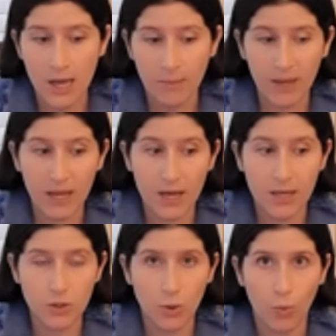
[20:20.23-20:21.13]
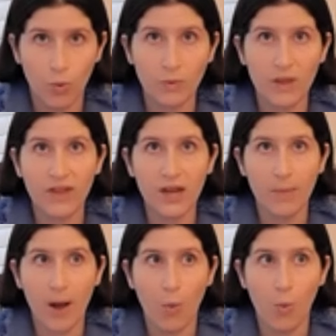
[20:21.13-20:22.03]
Because when we think
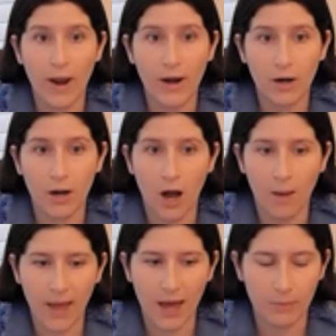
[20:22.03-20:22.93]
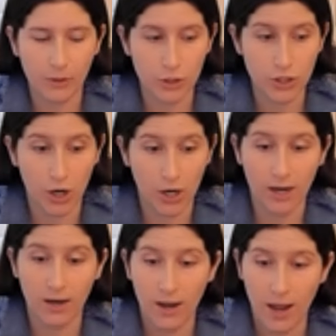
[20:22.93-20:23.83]
about where Calm Caterpillar started